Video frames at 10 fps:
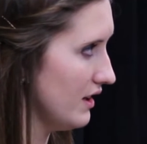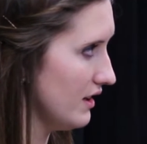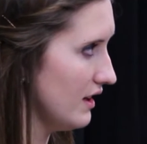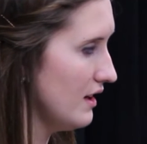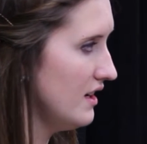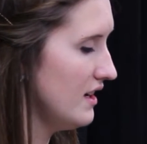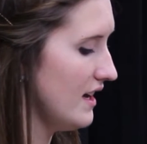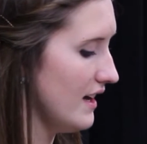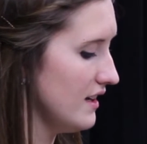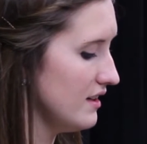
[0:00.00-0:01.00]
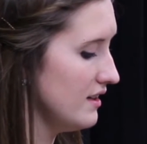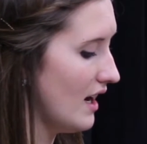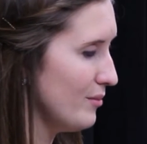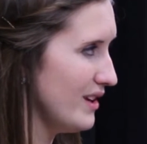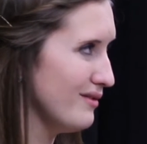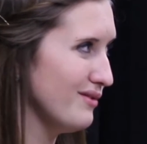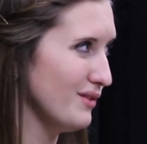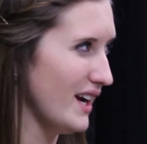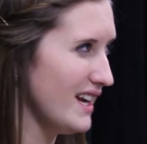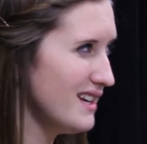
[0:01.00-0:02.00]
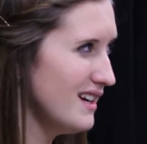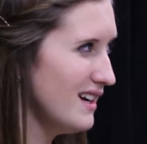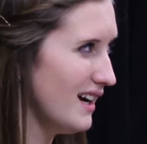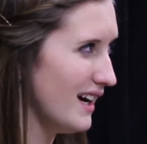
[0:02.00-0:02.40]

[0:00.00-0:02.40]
under and not be afraid.